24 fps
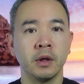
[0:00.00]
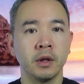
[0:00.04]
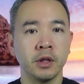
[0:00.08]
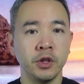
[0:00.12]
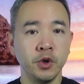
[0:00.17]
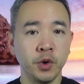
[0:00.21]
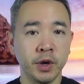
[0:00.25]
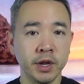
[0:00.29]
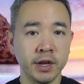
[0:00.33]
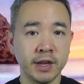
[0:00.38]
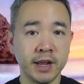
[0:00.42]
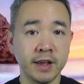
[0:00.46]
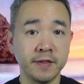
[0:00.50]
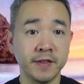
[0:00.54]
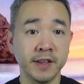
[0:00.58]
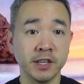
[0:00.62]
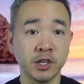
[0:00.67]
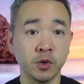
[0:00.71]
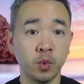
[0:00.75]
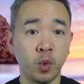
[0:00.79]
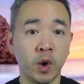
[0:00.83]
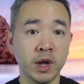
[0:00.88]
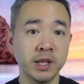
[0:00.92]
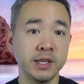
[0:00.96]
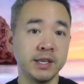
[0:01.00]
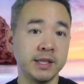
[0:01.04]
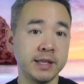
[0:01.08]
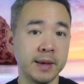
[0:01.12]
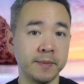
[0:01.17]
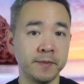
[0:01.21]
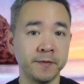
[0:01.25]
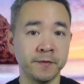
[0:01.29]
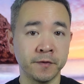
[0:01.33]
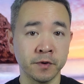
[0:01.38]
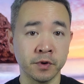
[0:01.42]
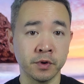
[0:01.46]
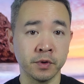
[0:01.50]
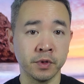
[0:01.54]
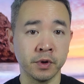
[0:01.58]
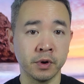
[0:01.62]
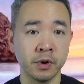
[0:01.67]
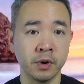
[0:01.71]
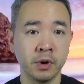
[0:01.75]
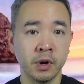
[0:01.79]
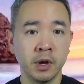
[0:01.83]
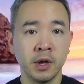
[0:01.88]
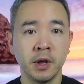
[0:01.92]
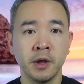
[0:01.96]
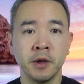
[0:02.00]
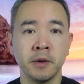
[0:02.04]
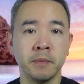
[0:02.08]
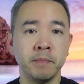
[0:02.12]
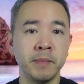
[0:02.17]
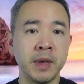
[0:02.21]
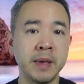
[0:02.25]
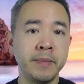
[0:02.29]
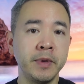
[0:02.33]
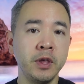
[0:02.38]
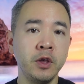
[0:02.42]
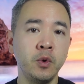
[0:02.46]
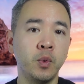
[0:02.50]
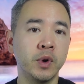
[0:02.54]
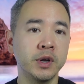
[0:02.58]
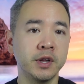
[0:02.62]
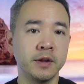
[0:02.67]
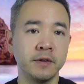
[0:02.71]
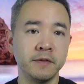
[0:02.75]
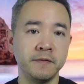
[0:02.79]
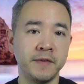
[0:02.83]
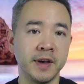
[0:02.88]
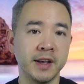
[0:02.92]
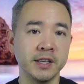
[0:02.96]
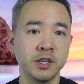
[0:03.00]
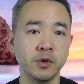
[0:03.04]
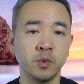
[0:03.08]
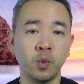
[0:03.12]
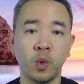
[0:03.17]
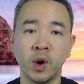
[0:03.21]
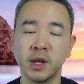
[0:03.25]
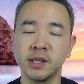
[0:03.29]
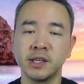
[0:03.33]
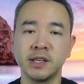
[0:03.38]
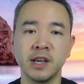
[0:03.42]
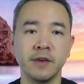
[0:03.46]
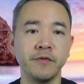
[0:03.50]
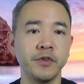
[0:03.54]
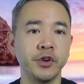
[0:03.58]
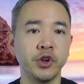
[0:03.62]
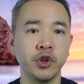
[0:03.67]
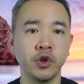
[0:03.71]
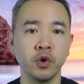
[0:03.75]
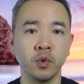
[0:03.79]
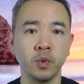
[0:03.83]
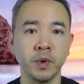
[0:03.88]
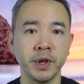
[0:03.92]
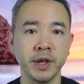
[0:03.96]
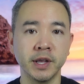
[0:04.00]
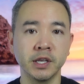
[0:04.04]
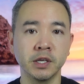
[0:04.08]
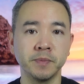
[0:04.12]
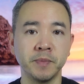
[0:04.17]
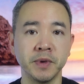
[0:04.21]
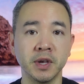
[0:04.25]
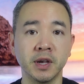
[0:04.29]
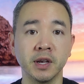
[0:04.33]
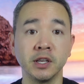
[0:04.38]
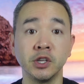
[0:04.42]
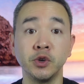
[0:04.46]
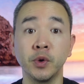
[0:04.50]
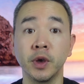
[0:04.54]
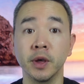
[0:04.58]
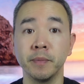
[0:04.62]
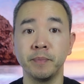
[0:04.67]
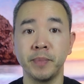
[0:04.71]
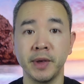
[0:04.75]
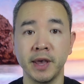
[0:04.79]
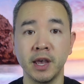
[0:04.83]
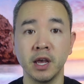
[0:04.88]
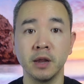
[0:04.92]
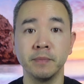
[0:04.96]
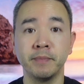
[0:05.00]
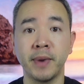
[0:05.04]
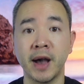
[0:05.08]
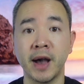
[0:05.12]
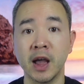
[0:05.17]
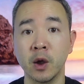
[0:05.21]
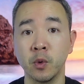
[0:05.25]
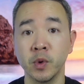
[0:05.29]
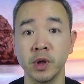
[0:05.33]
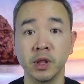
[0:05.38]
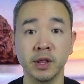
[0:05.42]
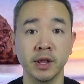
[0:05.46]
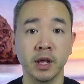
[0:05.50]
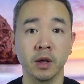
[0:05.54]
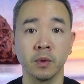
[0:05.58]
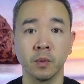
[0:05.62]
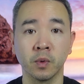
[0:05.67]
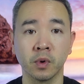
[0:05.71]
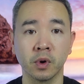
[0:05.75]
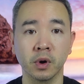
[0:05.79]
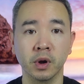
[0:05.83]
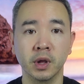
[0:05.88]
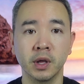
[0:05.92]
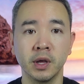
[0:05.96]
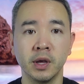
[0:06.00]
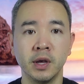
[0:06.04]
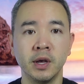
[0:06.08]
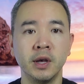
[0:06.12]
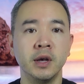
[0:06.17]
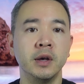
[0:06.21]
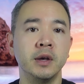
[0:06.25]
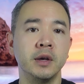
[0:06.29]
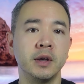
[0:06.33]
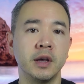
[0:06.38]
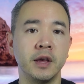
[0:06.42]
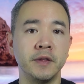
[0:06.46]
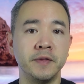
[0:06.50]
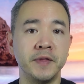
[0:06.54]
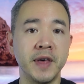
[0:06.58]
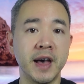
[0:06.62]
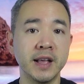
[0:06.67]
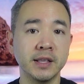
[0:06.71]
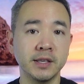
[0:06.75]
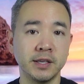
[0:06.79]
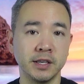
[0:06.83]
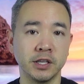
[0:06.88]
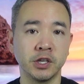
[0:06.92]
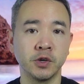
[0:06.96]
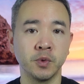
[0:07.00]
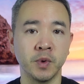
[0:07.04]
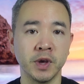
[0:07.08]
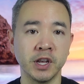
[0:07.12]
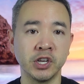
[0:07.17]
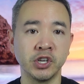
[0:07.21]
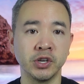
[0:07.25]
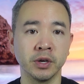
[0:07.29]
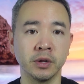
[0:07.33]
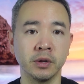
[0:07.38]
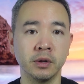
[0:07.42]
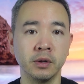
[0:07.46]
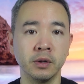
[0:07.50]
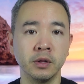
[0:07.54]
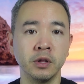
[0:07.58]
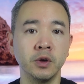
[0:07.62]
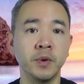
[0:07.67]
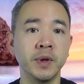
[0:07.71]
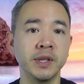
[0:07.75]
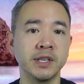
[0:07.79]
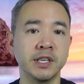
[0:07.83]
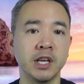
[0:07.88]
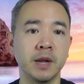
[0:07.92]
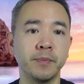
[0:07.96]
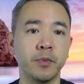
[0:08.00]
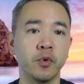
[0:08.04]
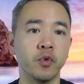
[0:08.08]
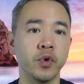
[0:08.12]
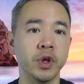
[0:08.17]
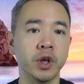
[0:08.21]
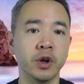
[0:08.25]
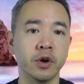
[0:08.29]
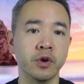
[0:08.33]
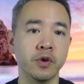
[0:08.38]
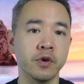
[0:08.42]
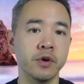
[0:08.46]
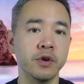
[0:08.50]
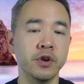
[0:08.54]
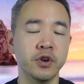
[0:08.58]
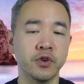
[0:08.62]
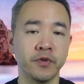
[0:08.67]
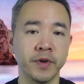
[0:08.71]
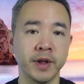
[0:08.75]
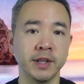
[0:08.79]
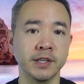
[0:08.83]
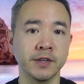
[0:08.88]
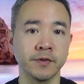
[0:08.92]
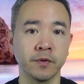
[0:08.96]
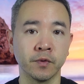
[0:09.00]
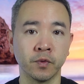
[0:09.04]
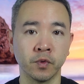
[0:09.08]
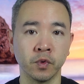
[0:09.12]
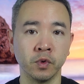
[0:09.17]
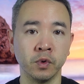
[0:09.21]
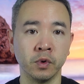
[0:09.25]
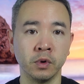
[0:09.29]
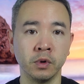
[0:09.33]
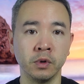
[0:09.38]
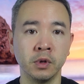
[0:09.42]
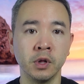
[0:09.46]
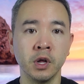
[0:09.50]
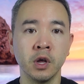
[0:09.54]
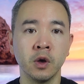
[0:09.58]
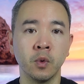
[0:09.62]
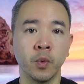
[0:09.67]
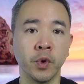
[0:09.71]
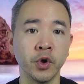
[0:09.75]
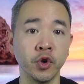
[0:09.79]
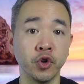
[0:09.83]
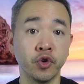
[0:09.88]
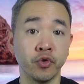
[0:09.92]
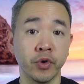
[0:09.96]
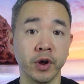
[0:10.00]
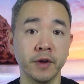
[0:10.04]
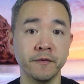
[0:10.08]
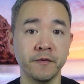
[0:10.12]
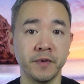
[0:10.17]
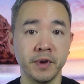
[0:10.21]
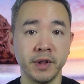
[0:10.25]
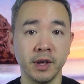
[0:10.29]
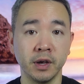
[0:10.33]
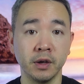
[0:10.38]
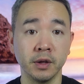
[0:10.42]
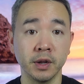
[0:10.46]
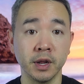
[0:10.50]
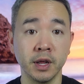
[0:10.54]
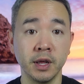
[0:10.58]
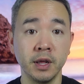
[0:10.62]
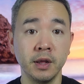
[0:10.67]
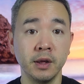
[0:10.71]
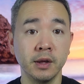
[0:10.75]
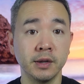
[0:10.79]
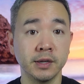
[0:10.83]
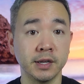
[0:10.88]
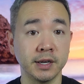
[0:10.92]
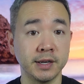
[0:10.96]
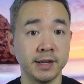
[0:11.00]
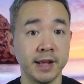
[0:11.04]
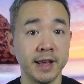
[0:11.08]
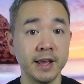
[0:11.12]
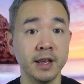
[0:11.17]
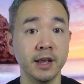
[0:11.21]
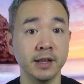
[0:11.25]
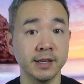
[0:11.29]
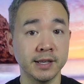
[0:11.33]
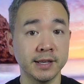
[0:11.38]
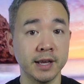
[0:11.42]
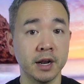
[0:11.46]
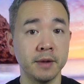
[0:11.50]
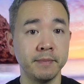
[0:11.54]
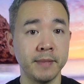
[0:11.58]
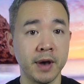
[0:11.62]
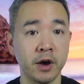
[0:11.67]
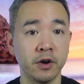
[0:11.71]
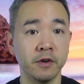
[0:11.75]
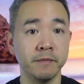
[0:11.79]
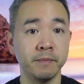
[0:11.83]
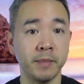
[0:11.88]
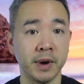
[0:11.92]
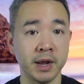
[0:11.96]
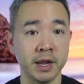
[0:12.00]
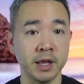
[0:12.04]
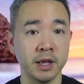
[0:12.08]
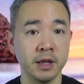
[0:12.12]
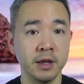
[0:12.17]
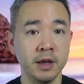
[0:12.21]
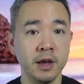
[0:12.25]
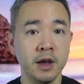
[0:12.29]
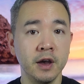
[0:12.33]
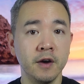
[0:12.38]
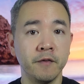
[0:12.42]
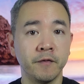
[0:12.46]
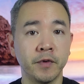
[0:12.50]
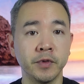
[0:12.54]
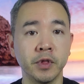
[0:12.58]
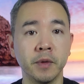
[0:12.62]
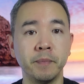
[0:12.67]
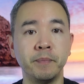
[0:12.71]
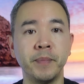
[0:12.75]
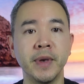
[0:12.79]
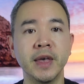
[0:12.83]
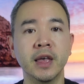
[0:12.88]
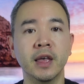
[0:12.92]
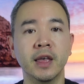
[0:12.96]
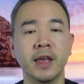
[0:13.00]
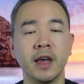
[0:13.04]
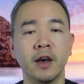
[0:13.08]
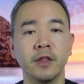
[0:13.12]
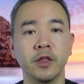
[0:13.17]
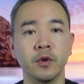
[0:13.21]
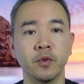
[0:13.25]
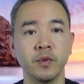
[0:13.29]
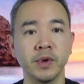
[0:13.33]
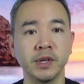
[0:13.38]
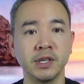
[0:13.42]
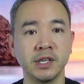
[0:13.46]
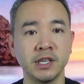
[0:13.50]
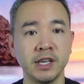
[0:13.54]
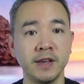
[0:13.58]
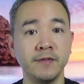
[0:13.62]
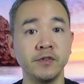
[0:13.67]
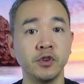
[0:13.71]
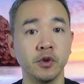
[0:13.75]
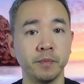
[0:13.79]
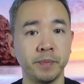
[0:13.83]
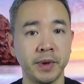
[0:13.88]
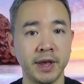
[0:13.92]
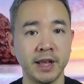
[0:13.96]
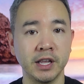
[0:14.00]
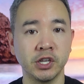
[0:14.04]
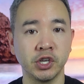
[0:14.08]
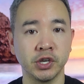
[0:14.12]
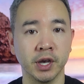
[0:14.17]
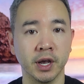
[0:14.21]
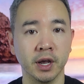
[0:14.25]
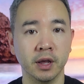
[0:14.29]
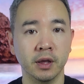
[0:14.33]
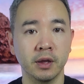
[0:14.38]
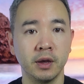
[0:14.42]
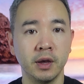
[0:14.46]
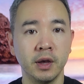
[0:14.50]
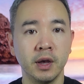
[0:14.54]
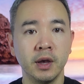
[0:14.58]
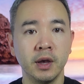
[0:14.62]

You can take this one step further. Maybe you want to invest once every 2 weeks because you get paid bi-weekly at work. In that situation, you can set up a recurrent transfer rule where you direct Fidelity to take a set amount of money from the bank account that receives your paycheck